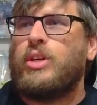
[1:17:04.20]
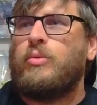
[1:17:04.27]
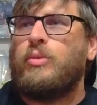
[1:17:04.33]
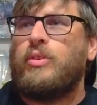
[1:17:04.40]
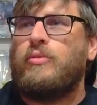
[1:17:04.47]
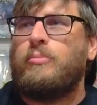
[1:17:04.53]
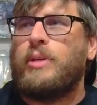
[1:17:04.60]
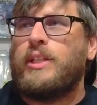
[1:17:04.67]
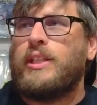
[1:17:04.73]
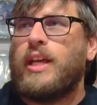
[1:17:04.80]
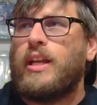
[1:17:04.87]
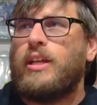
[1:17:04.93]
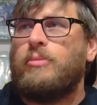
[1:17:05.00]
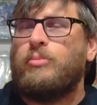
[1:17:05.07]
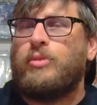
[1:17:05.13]
I would have picked that
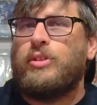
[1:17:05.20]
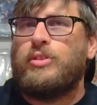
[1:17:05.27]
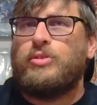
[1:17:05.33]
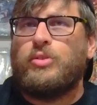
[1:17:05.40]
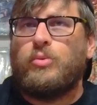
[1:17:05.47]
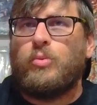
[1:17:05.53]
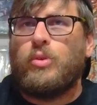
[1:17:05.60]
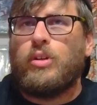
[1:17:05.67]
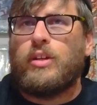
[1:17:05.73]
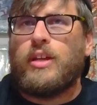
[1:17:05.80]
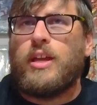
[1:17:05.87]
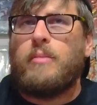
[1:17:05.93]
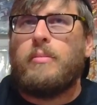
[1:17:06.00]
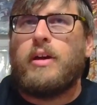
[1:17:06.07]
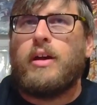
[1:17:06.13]
up when issue 1
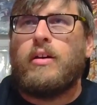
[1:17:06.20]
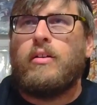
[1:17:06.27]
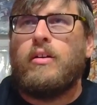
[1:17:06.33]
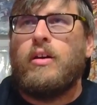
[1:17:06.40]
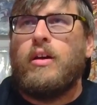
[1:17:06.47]
came out.